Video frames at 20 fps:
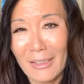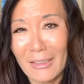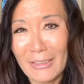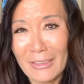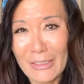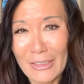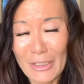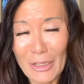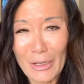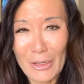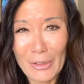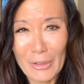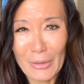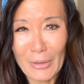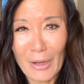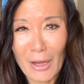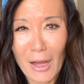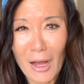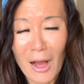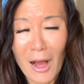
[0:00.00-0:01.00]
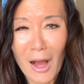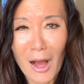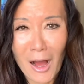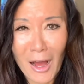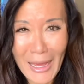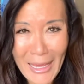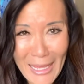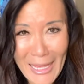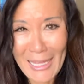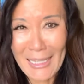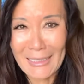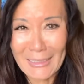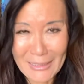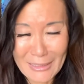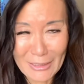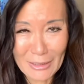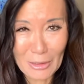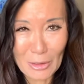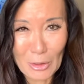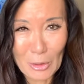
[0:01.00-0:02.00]
So I
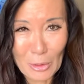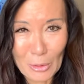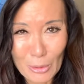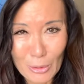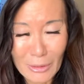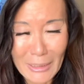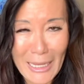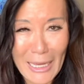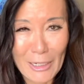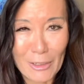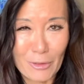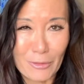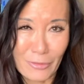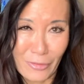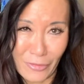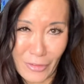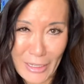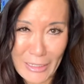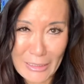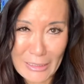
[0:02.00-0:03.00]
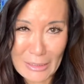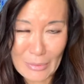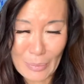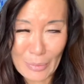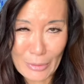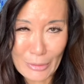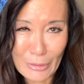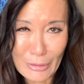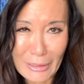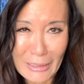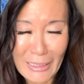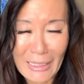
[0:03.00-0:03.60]
answered a call out on Facebook